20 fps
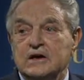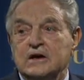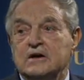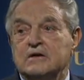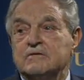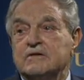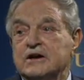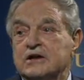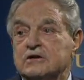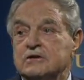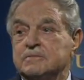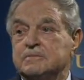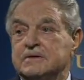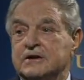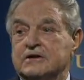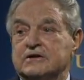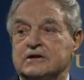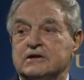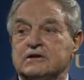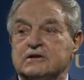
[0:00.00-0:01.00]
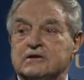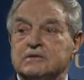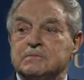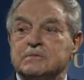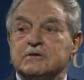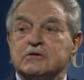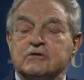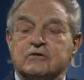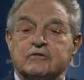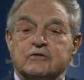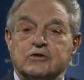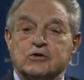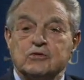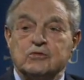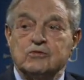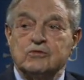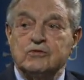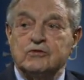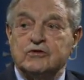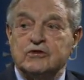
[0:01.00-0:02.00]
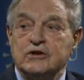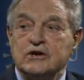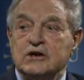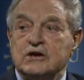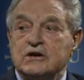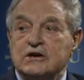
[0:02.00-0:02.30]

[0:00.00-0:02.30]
where the participants' views